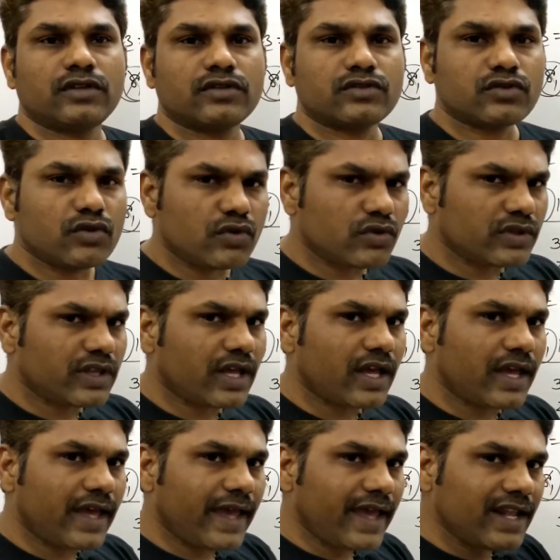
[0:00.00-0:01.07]
So
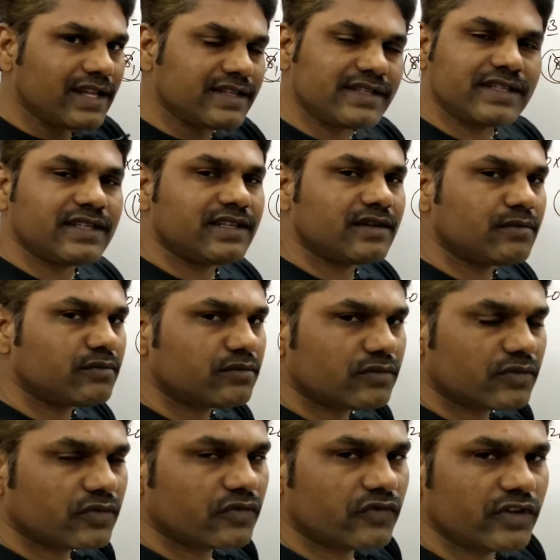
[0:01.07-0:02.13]
the LCM
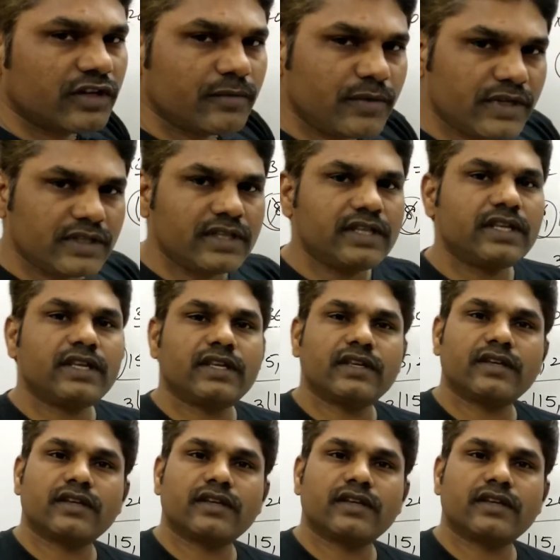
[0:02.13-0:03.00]
will be the